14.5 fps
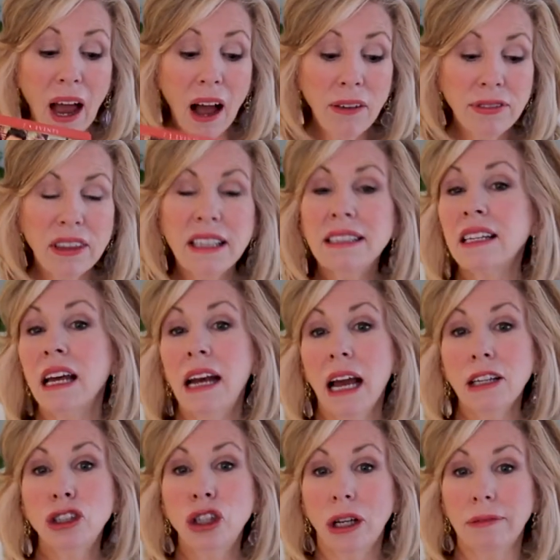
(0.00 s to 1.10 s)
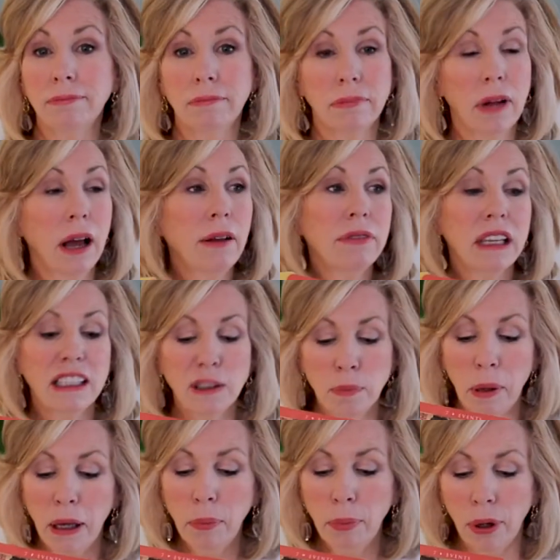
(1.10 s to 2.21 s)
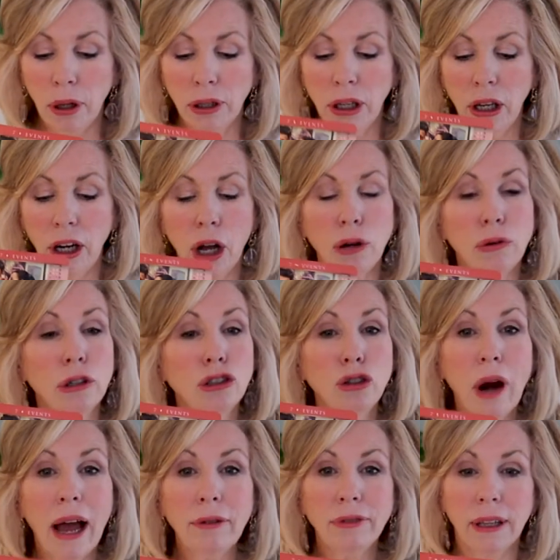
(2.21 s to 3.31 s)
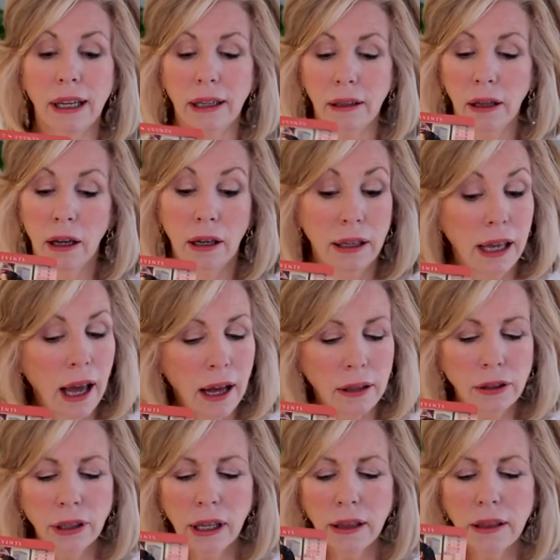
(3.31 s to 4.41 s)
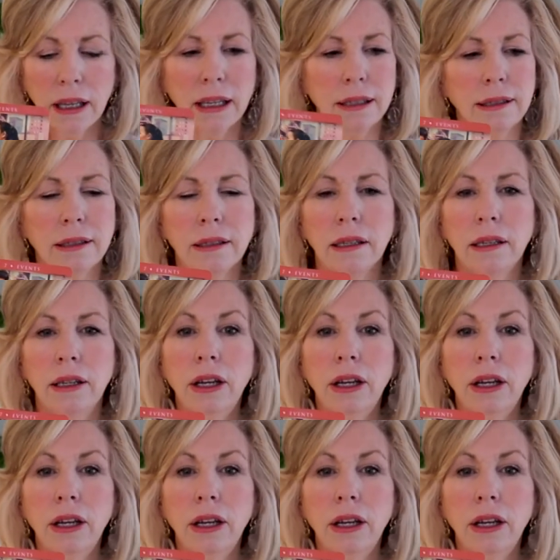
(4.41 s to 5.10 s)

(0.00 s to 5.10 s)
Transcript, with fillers: of this connection of these people, you know, traveling, yeah, look at this.